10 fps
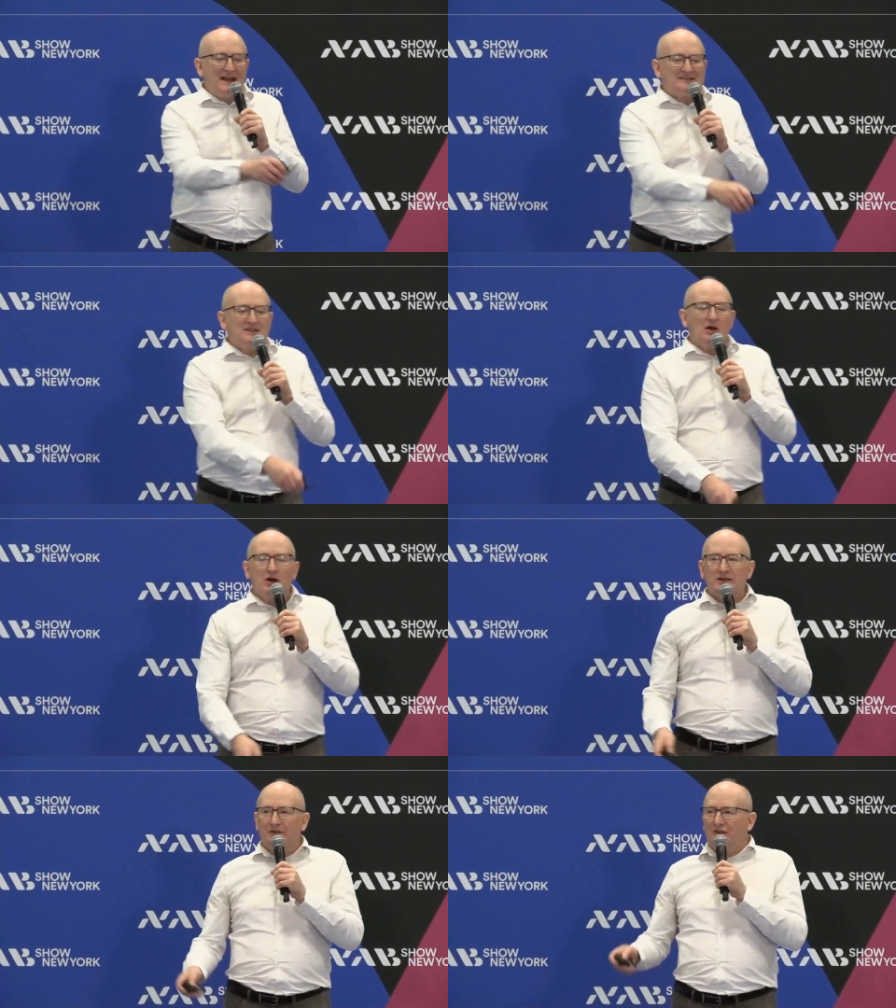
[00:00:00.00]
that's
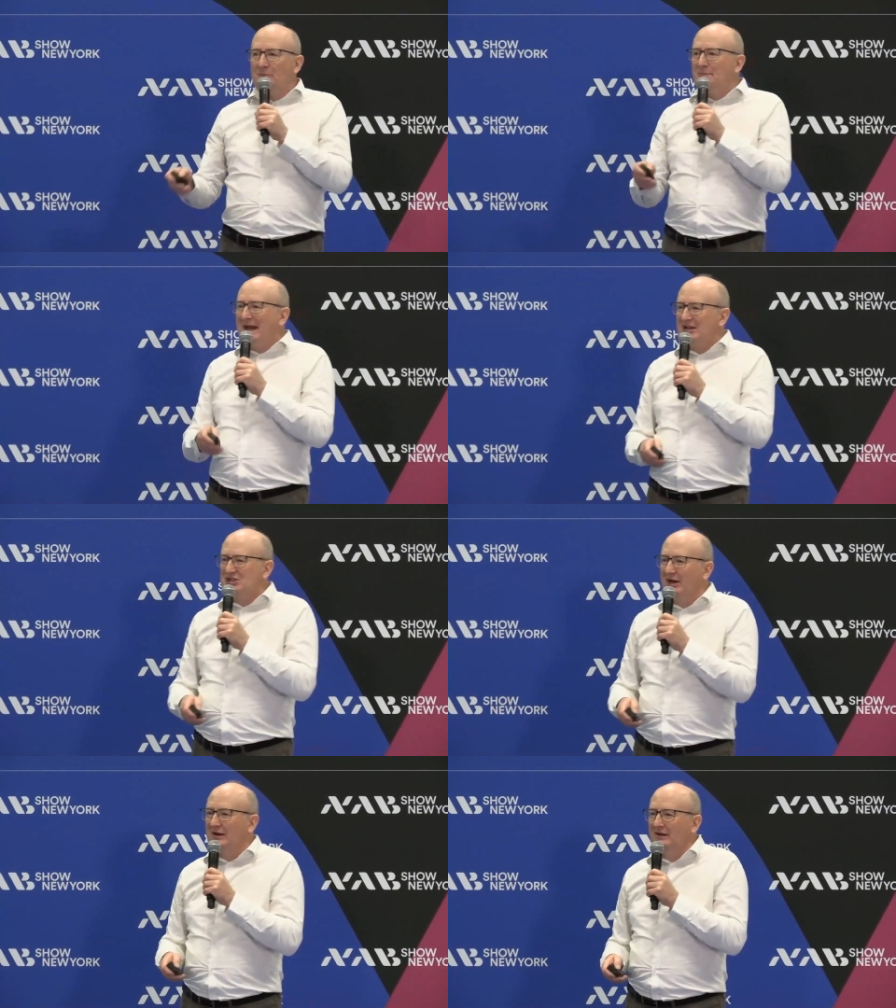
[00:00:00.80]
kind of the
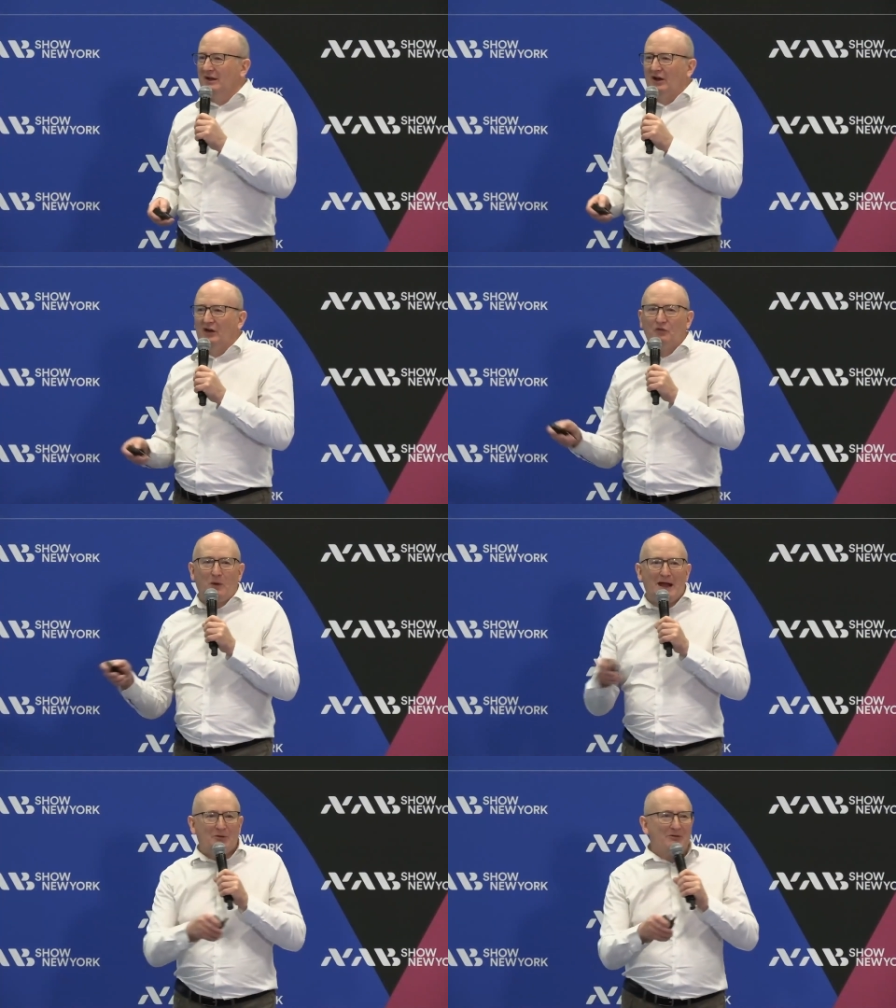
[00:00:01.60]
picture of
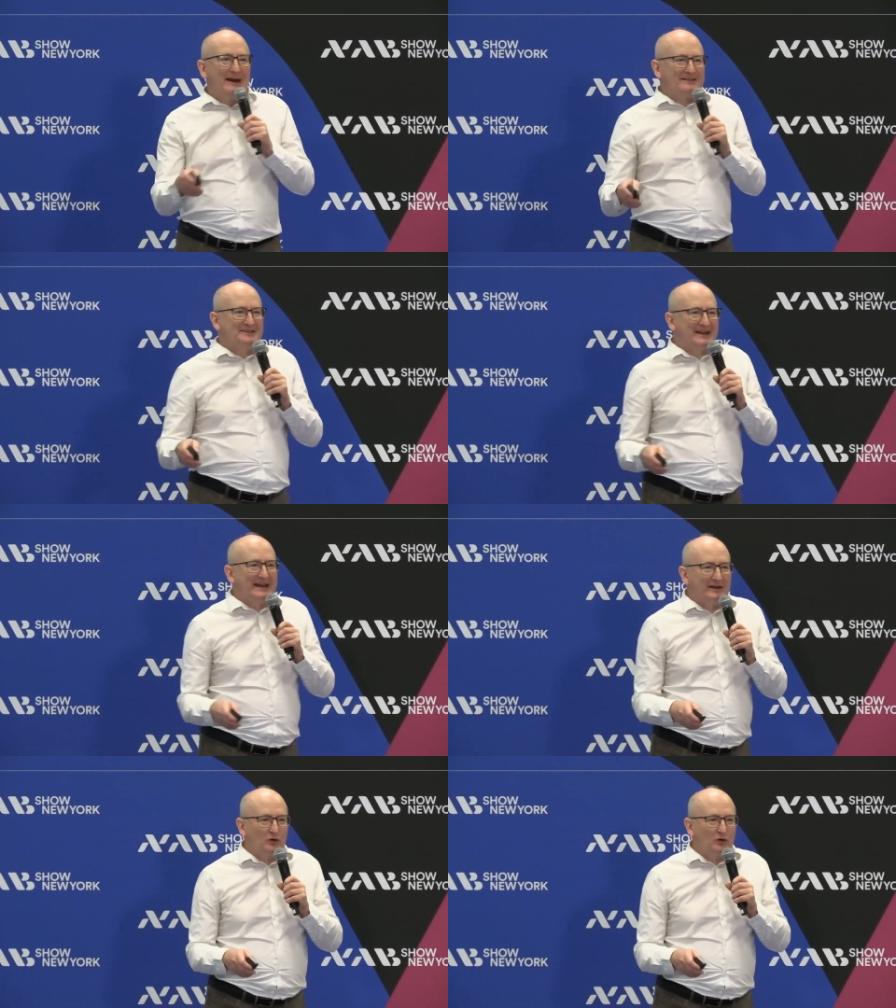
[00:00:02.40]
where we're at today.